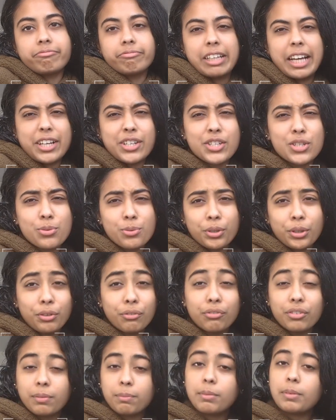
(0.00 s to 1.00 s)
I just want
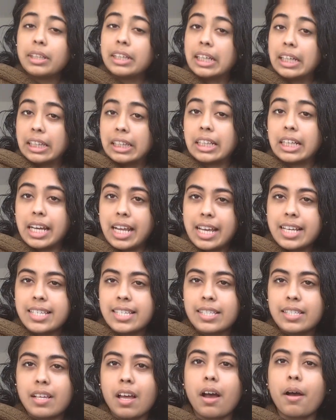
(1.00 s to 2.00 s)
to film
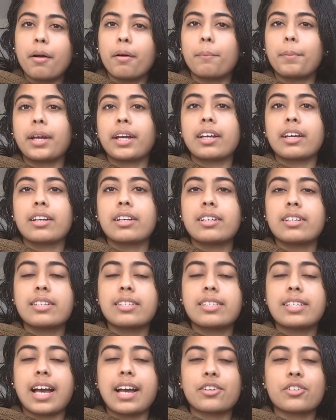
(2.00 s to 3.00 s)
nonetheless
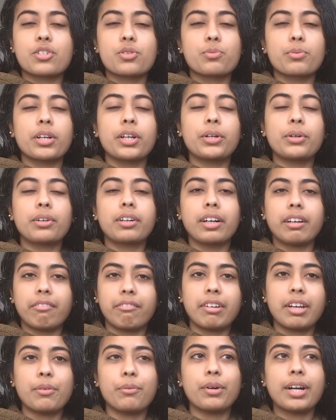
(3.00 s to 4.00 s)
because I just wanted to
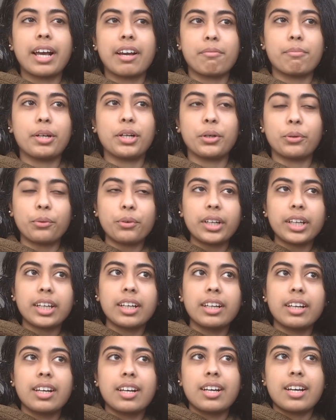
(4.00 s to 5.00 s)
convey what I've been
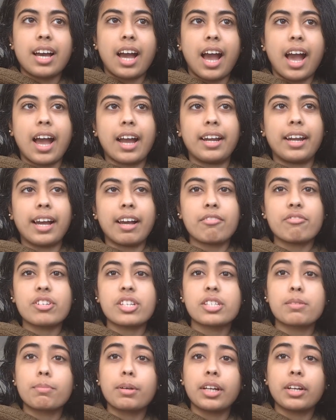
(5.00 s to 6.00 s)
doing, and I've
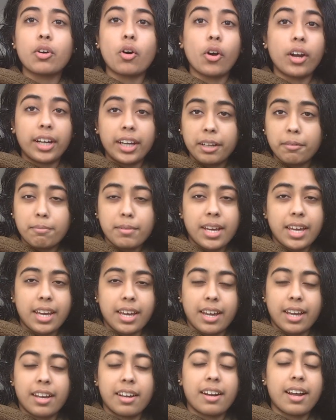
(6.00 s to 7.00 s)
just been oiling my
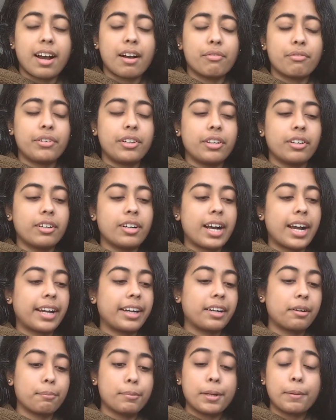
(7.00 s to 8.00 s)
hair after I
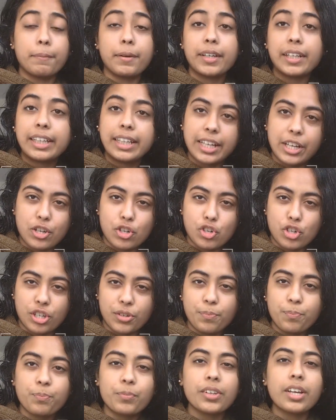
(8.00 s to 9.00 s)
did my
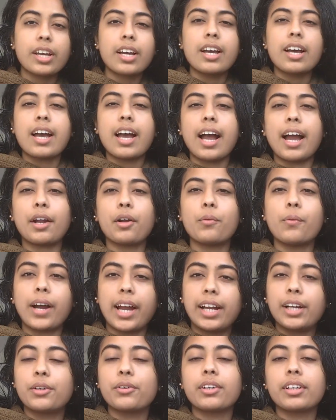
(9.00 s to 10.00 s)
meditation. And
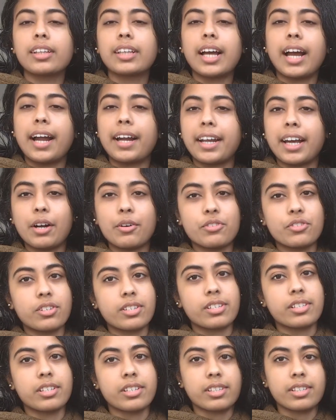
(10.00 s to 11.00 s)
while doing that, I was
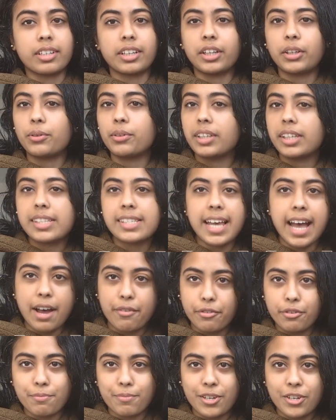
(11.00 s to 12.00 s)
just listening to these
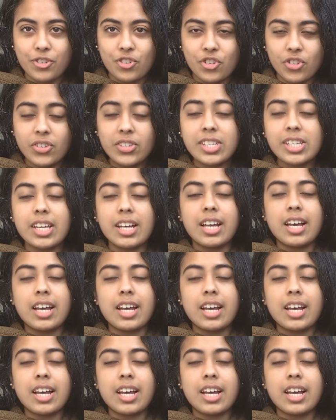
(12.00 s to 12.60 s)
affirmations.